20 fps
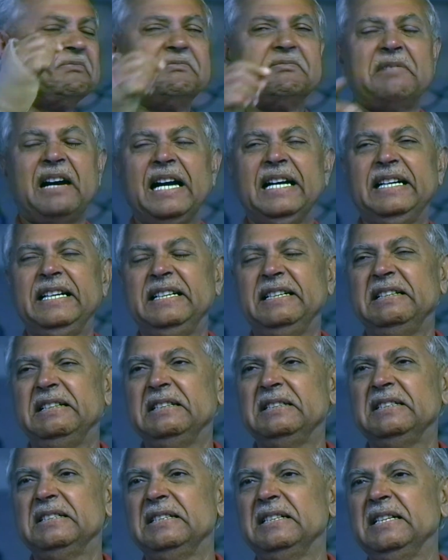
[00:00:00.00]
mind
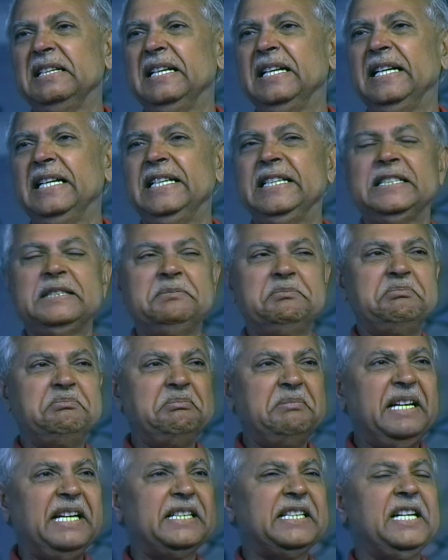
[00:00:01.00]
is
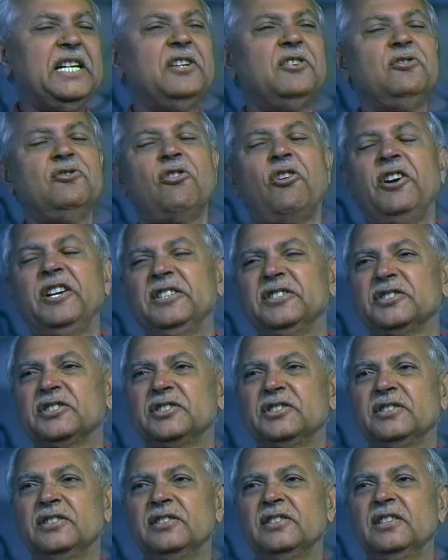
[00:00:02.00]
making noise,